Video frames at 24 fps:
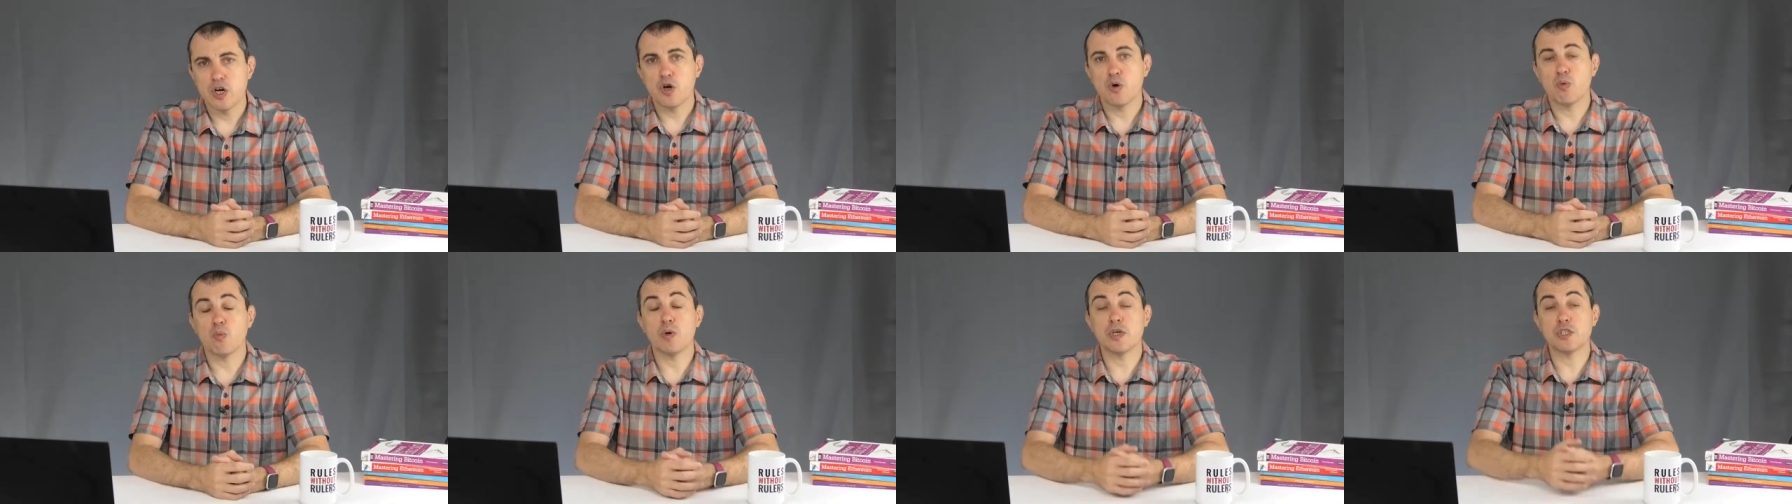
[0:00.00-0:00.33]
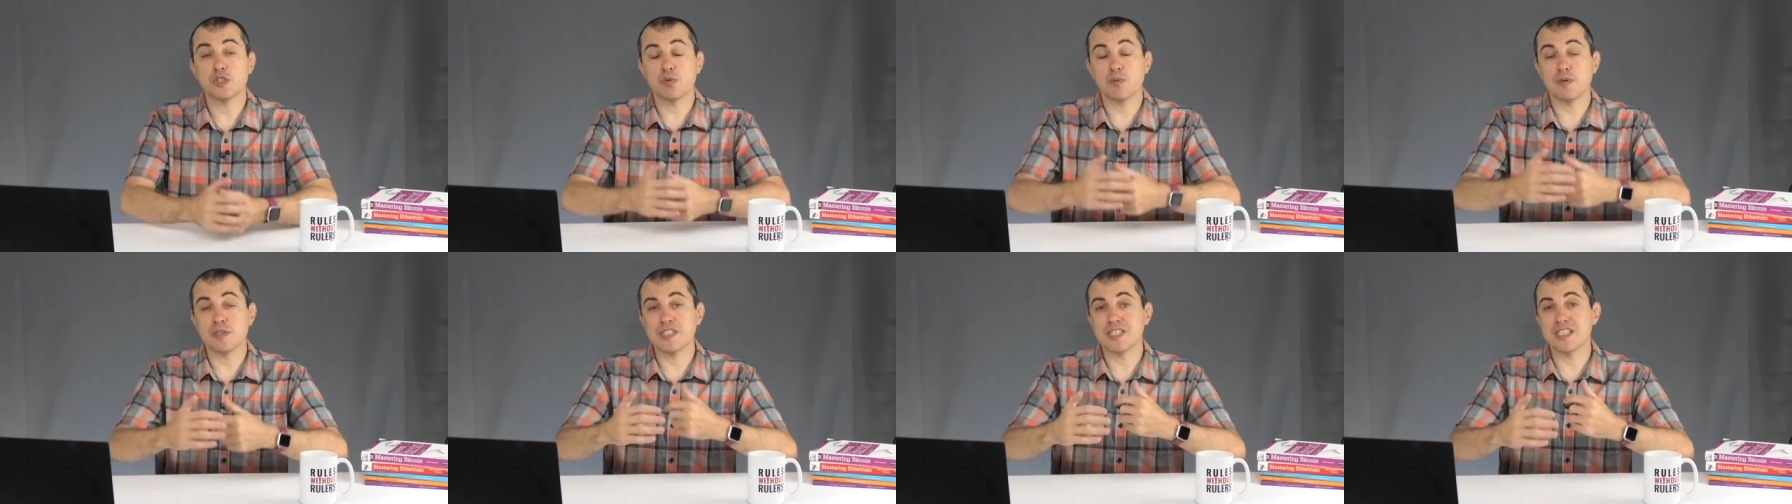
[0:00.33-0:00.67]
which
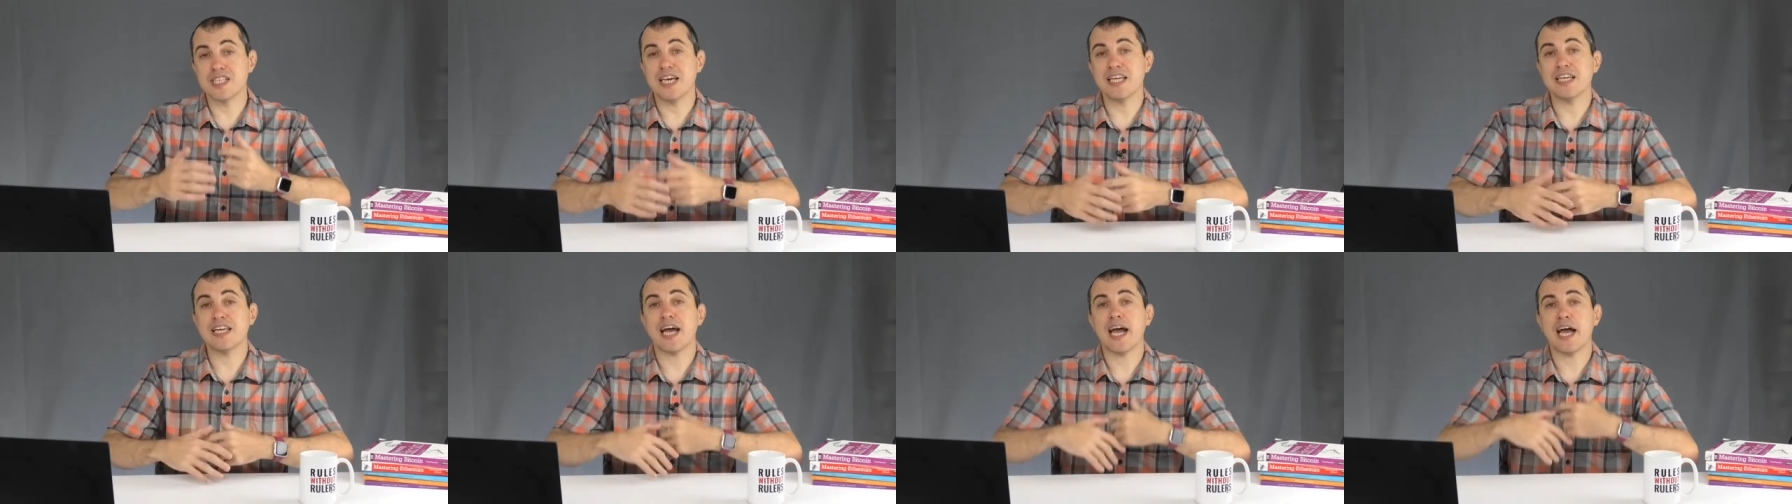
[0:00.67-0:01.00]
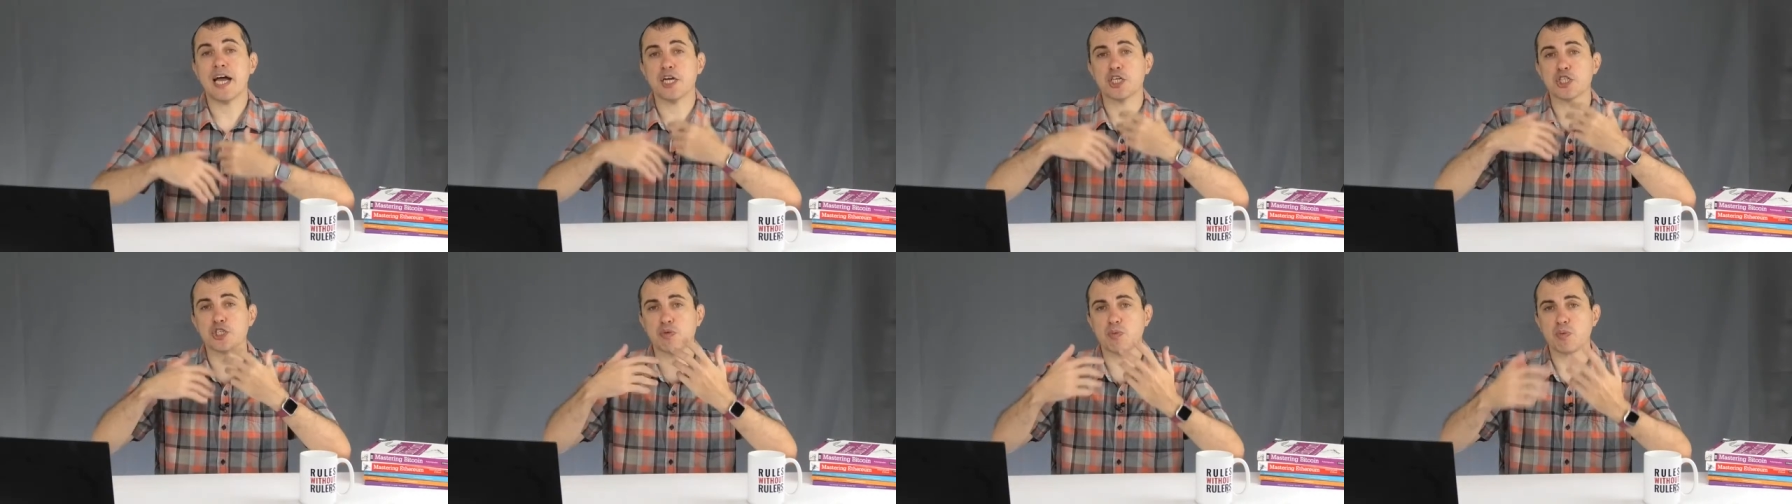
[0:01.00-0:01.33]
was then
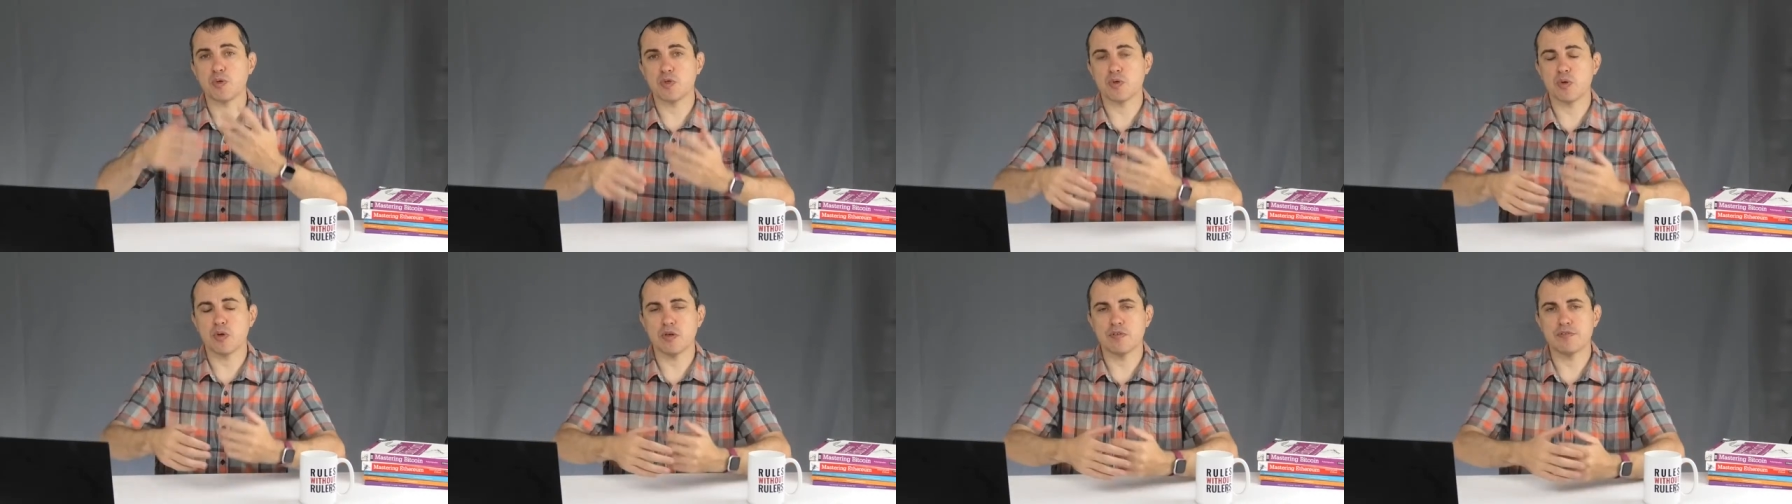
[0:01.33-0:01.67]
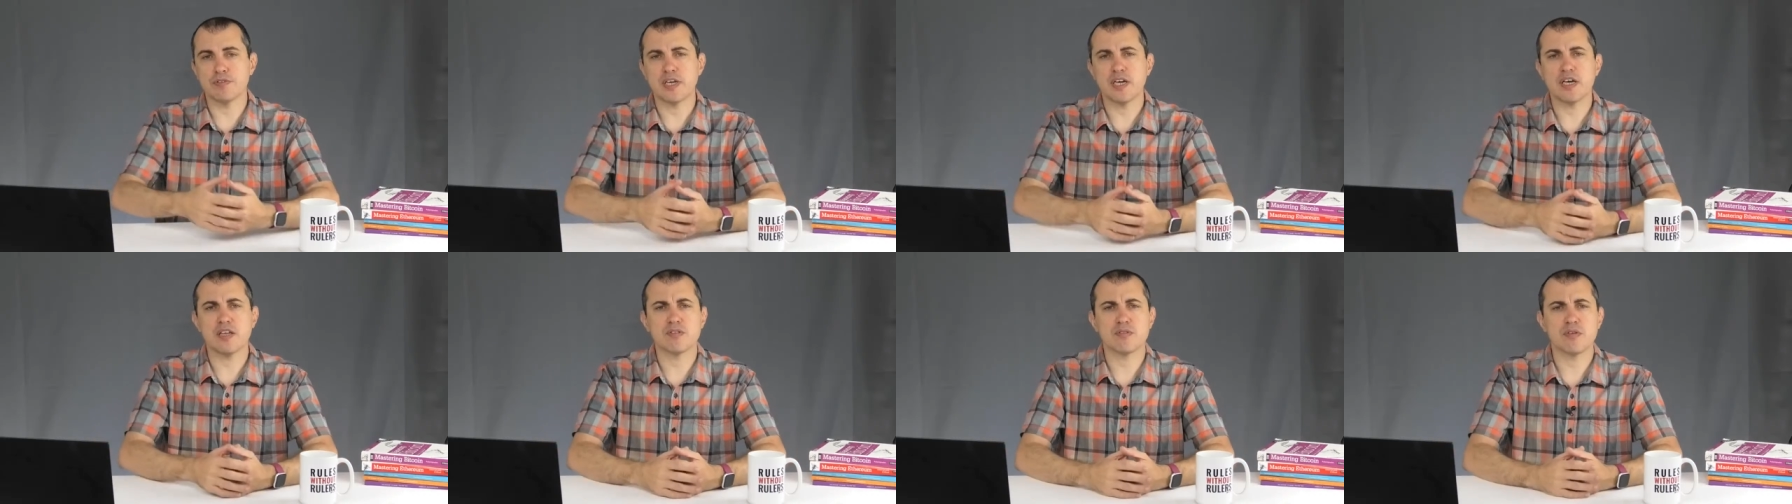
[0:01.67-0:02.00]
hashed with all of
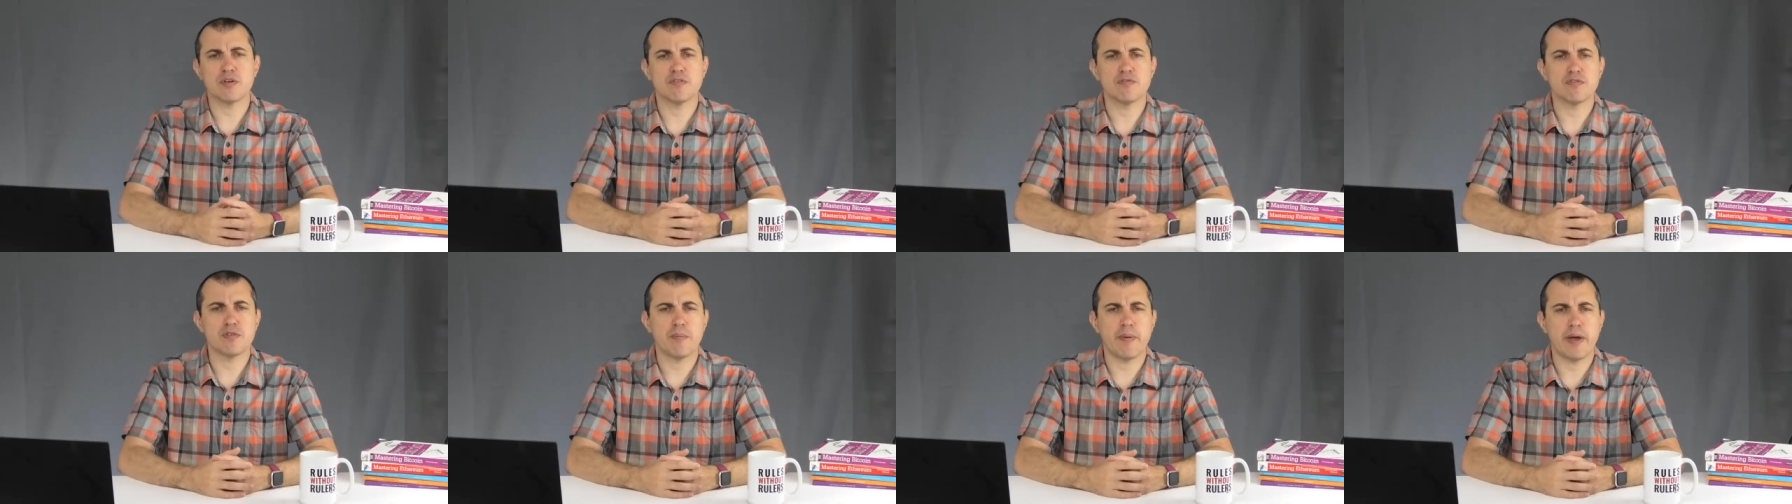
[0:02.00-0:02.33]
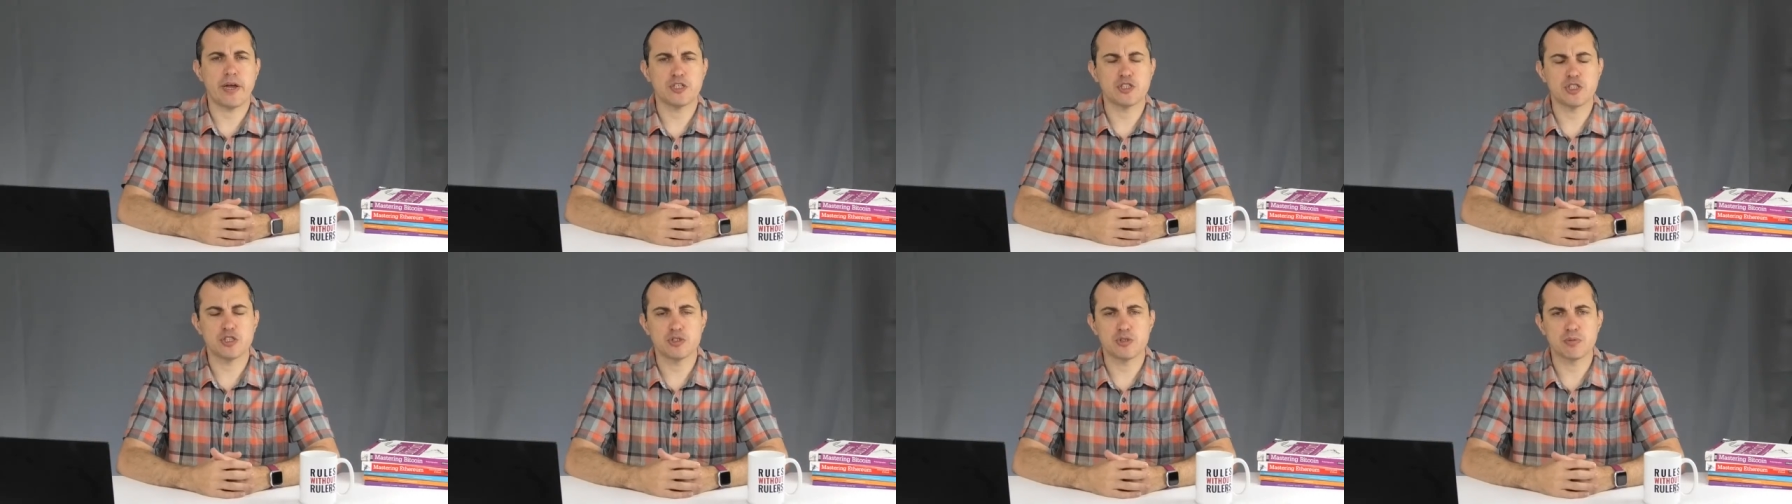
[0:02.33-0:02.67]
the other
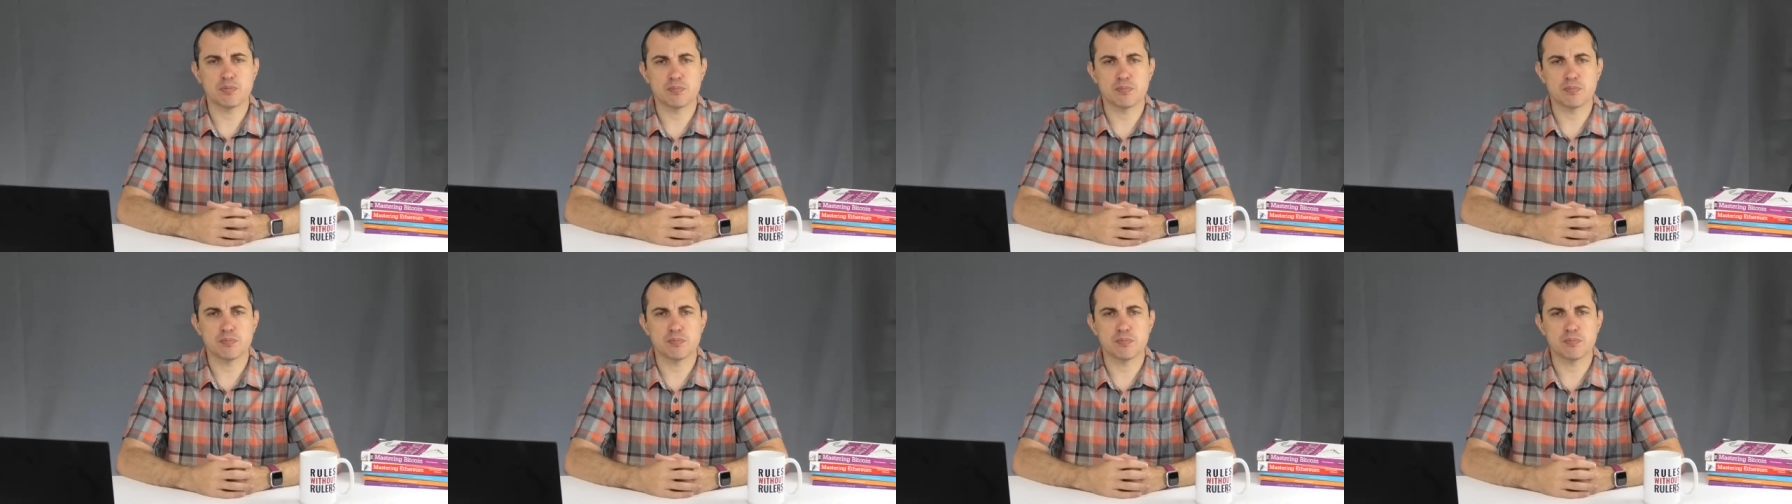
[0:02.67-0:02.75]
information to